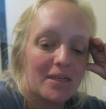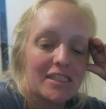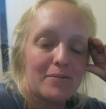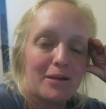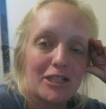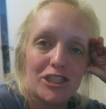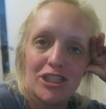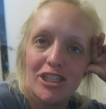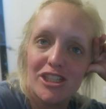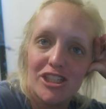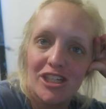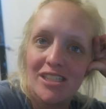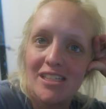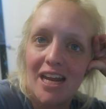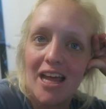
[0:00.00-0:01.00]
but especially
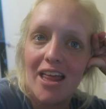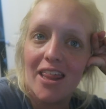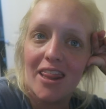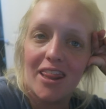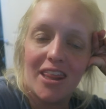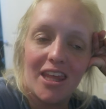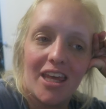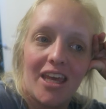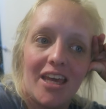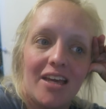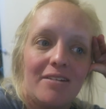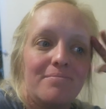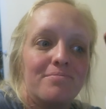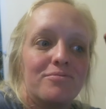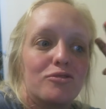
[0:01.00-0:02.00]
just
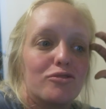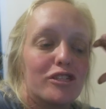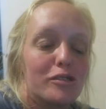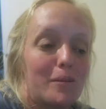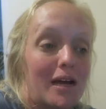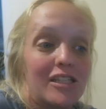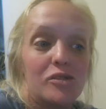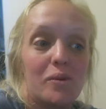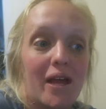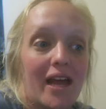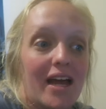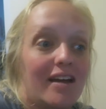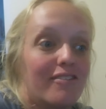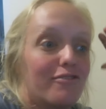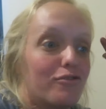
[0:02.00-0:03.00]
the response we
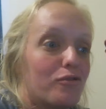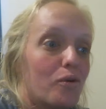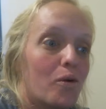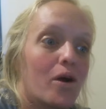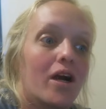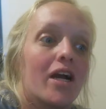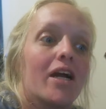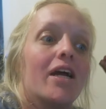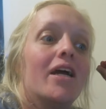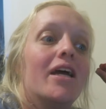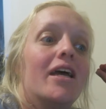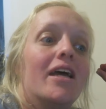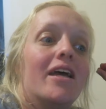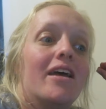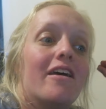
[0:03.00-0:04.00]
had for
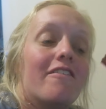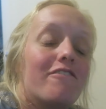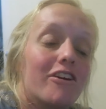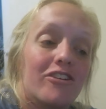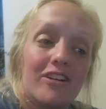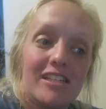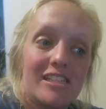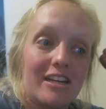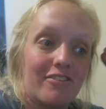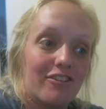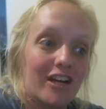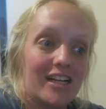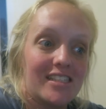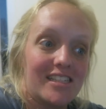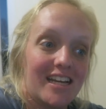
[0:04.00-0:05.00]
fundraising
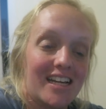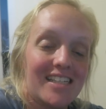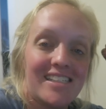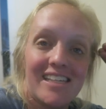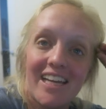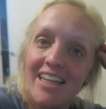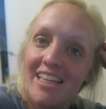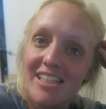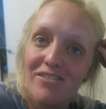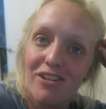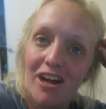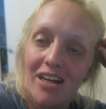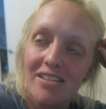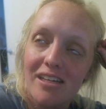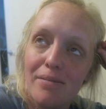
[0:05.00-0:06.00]
for ACS to get these
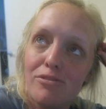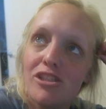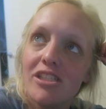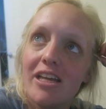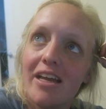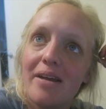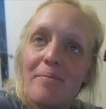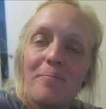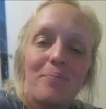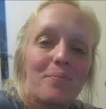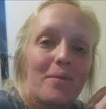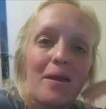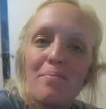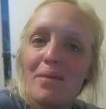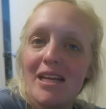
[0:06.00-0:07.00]
vlogs up just like
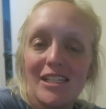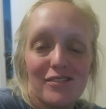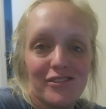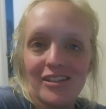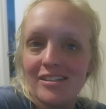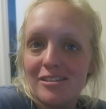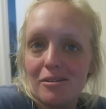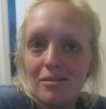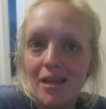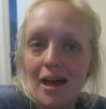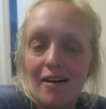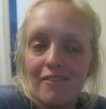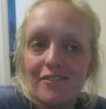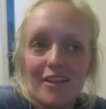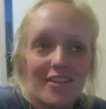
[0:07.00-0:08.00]
made us feel so
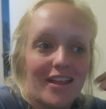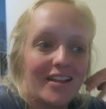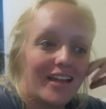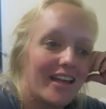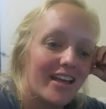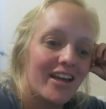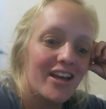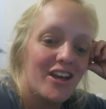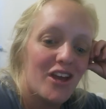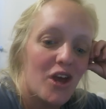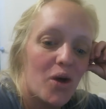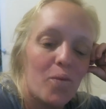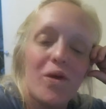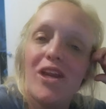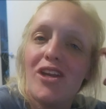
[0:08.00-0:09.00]
loved and that like
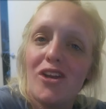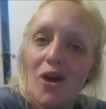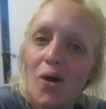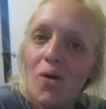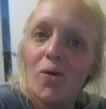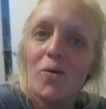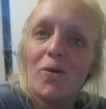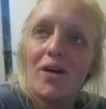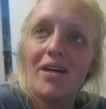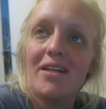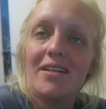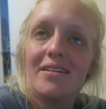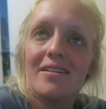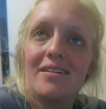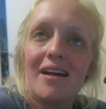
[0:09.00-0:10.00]
we know
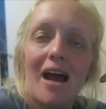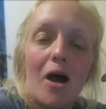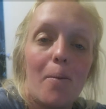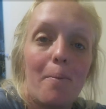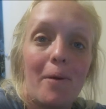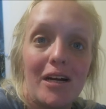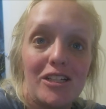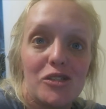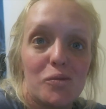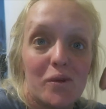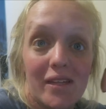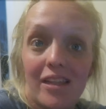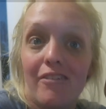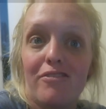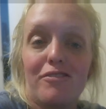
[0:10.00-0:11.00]
how much
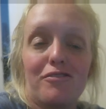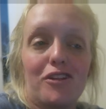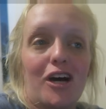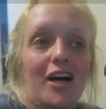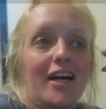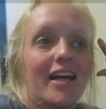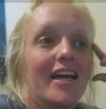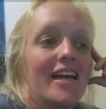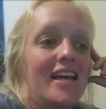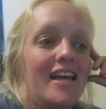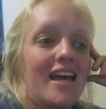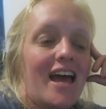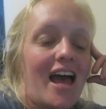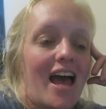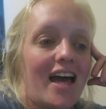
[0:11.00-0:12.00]
we love the vlog
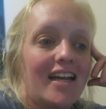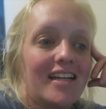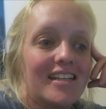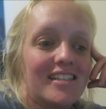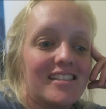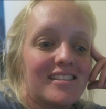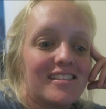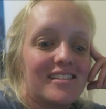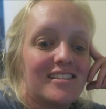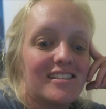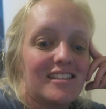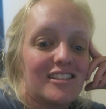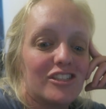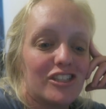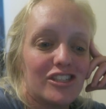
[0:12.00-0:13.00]
and it's
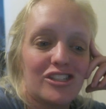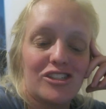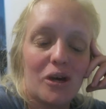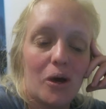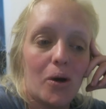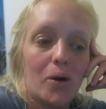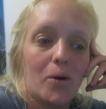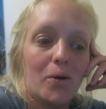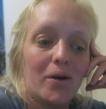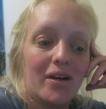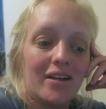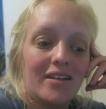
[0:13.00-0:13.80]
just so,